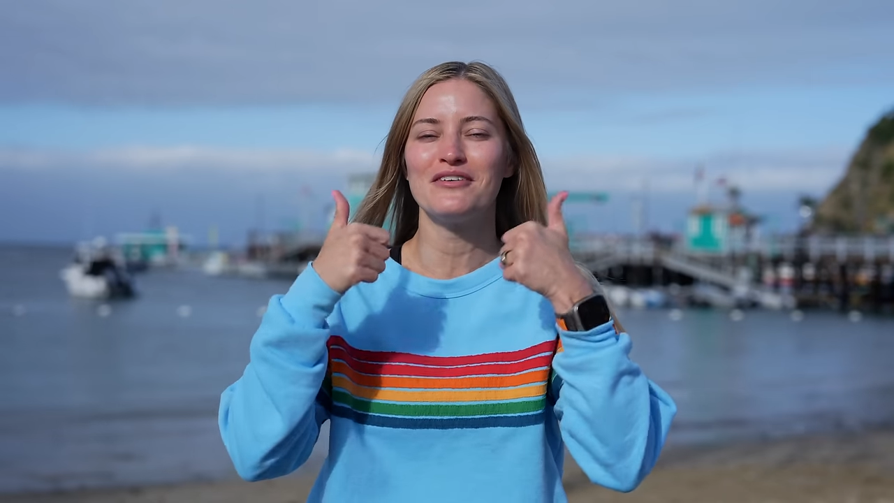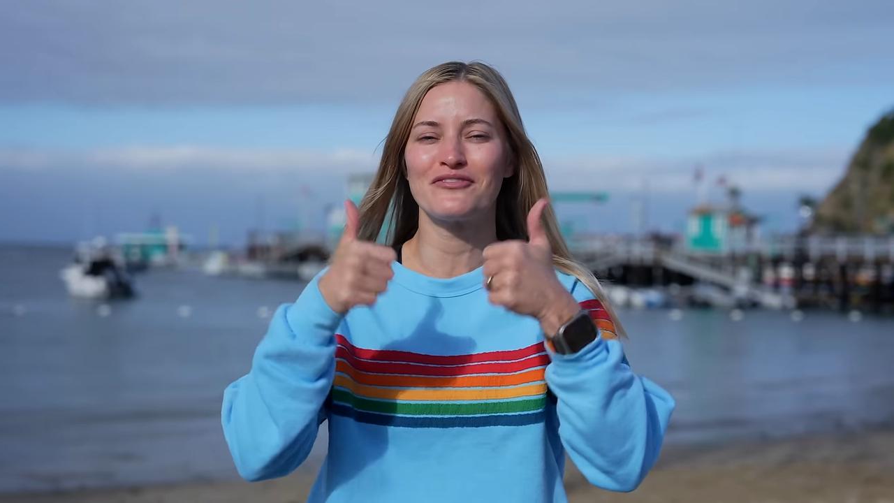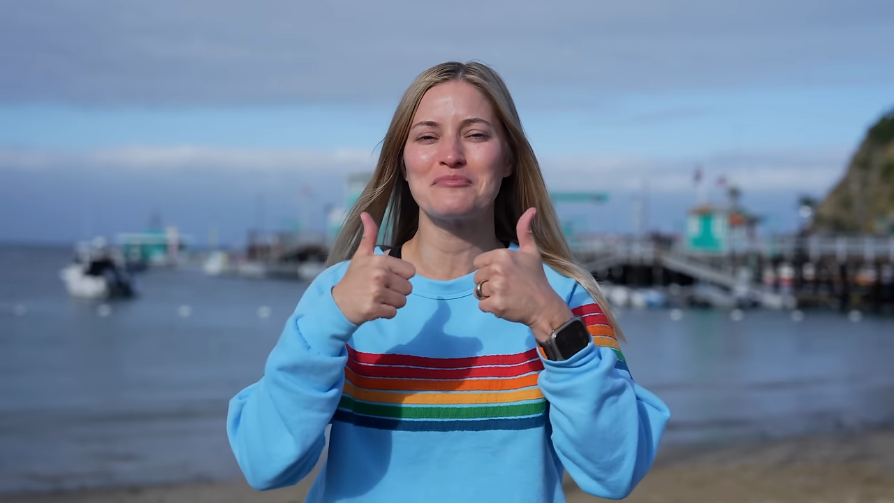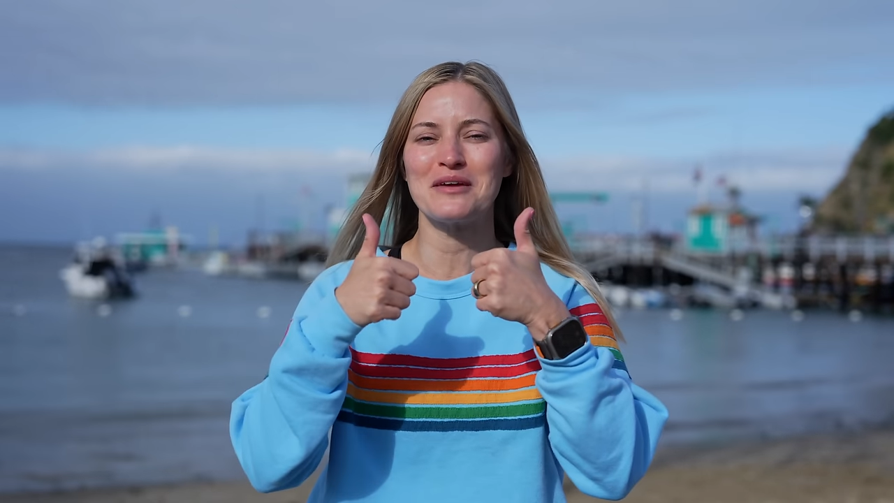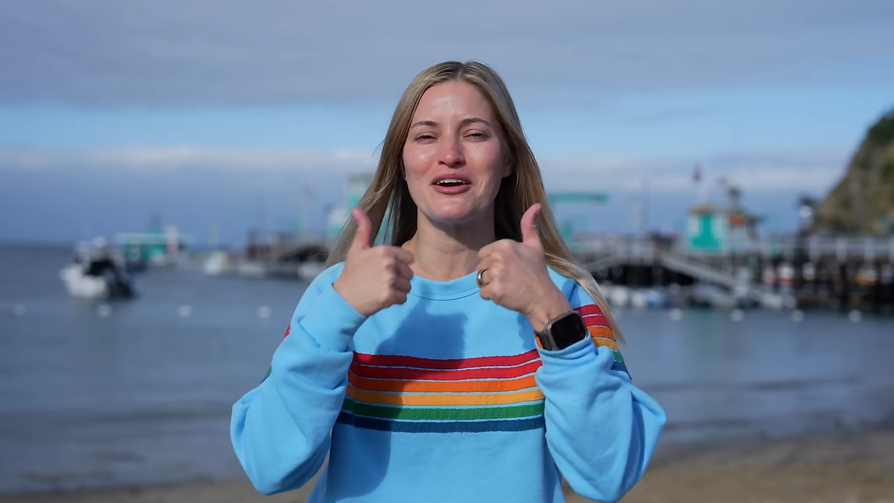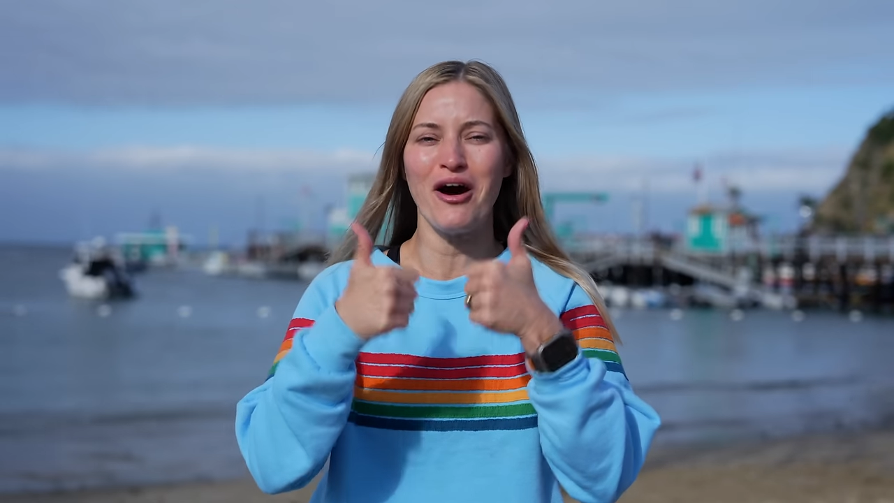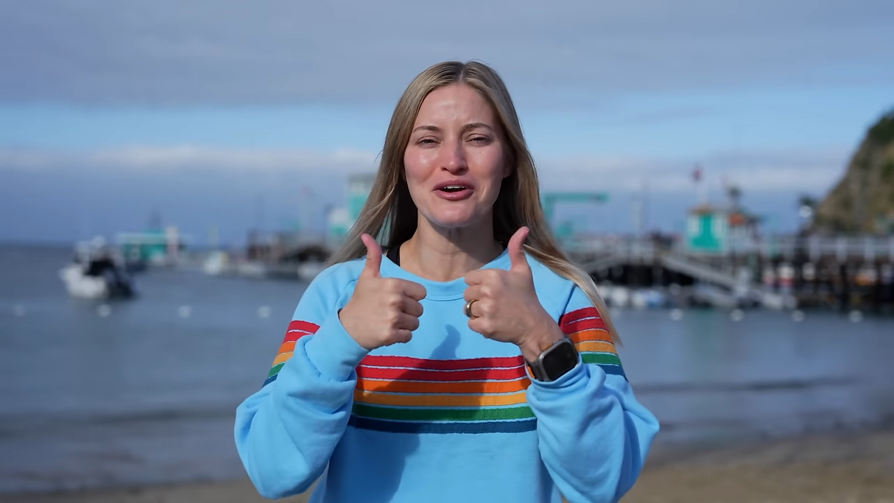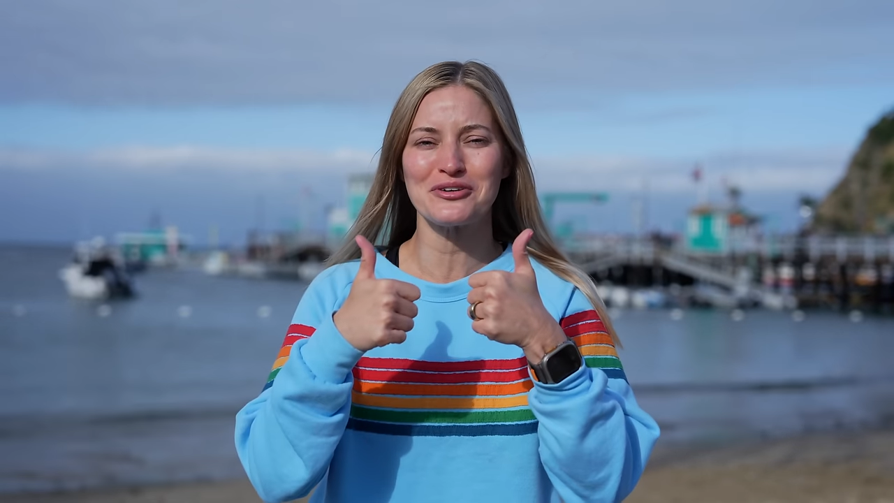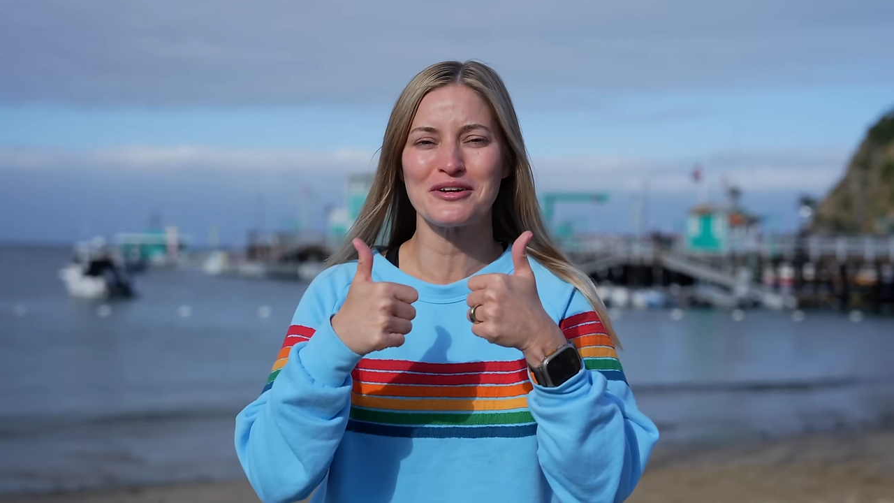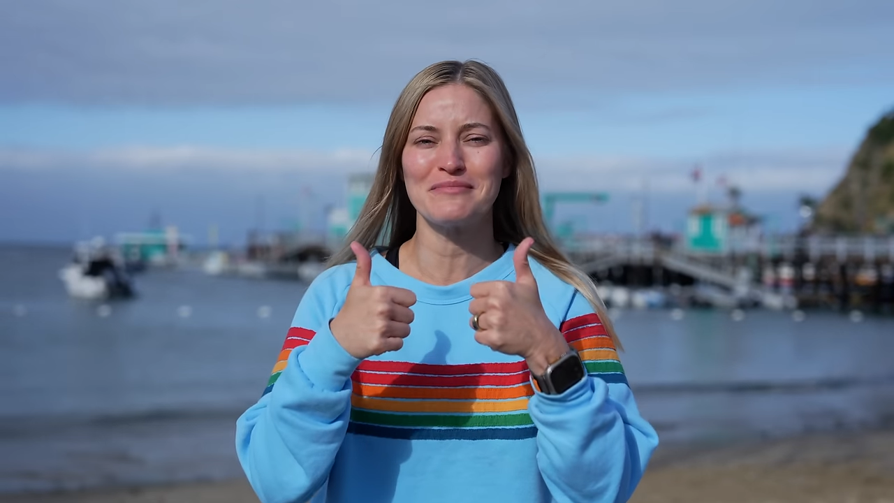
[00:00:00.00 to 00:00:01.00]
for me
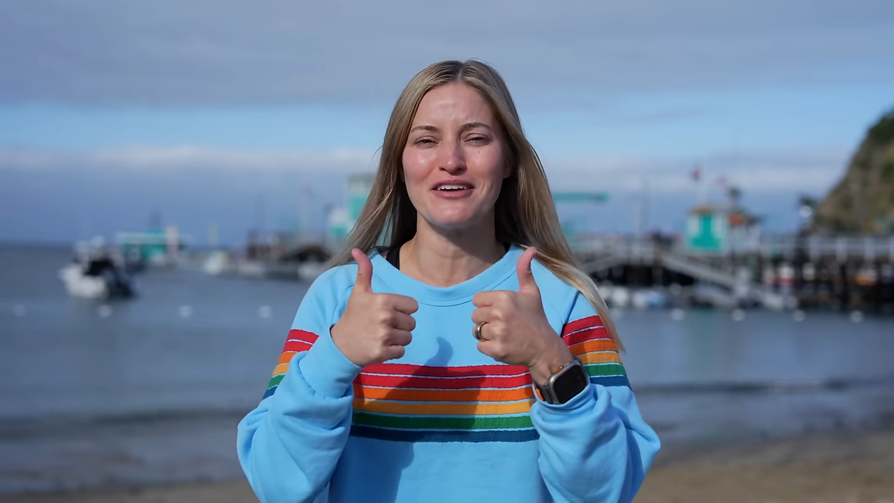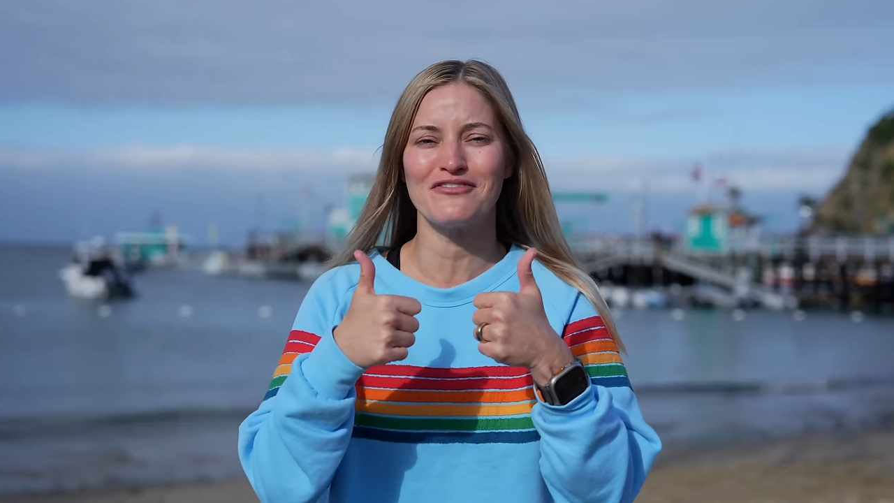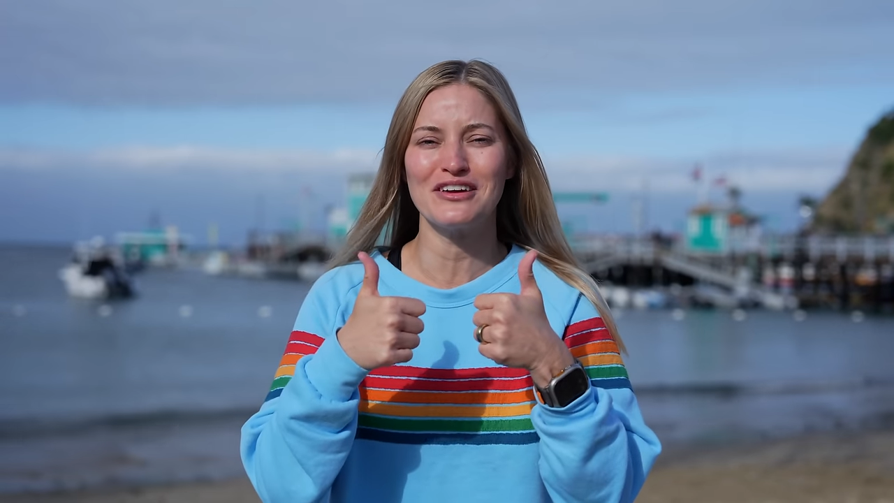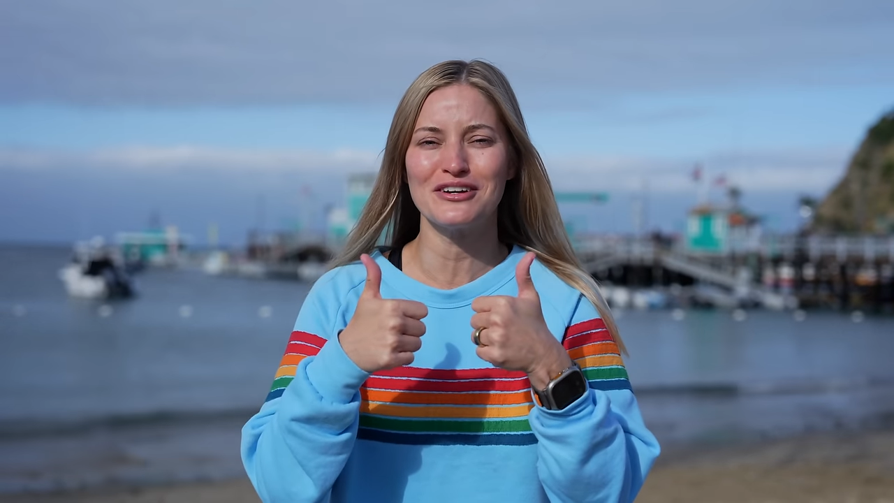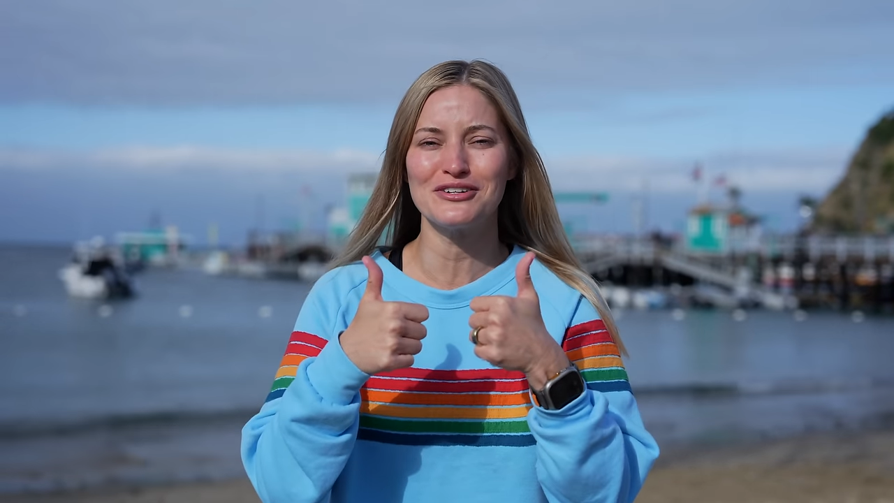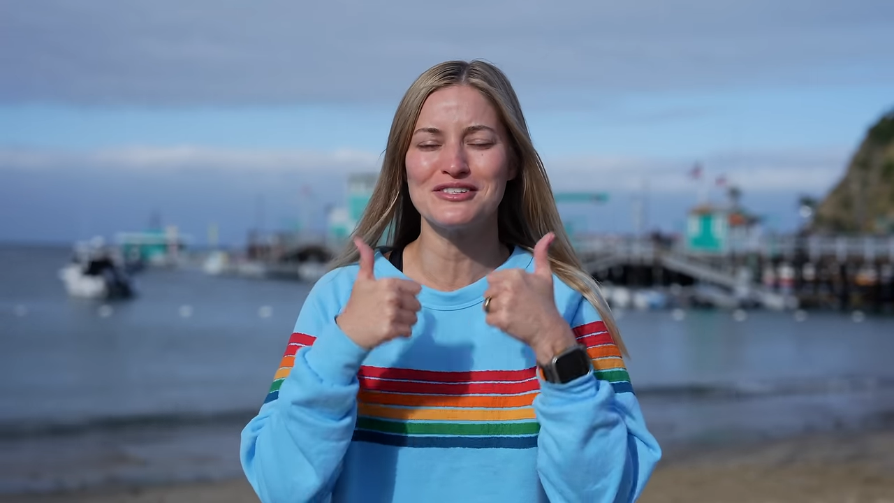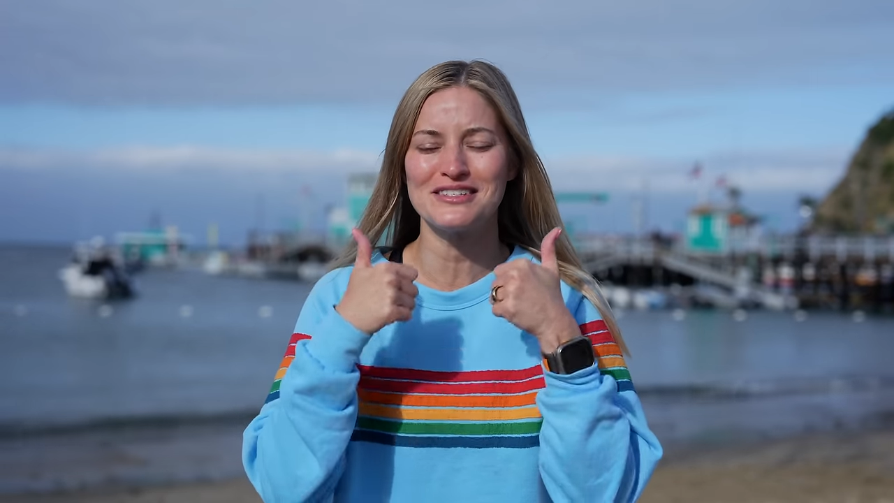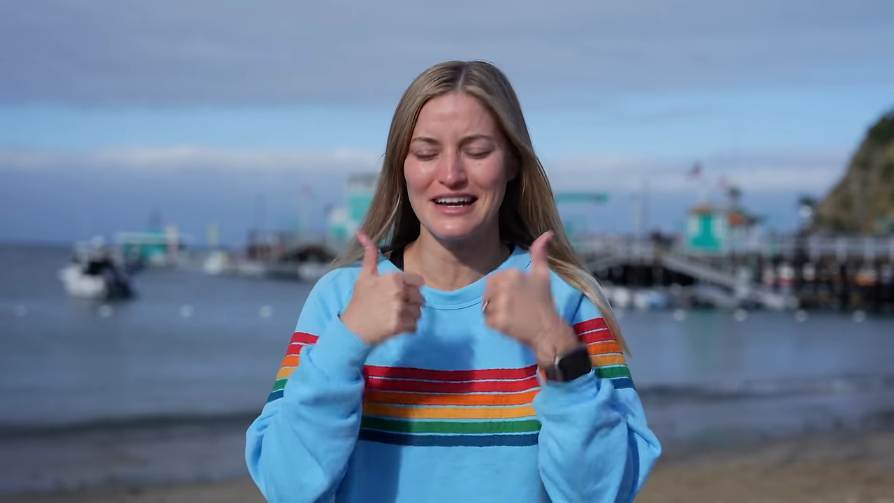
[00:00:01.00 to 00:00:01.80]
conquering my fears.